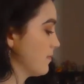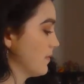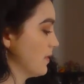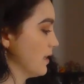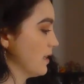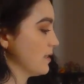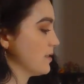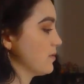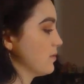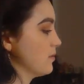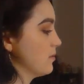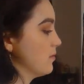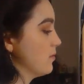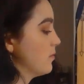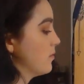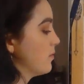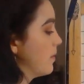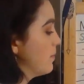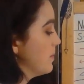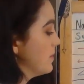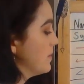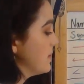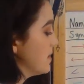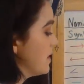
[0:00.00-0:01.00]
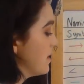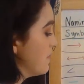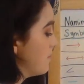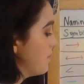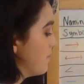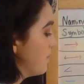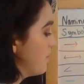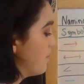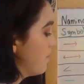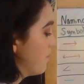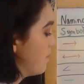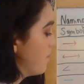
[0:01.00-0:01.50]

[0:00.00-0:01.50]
This one will represent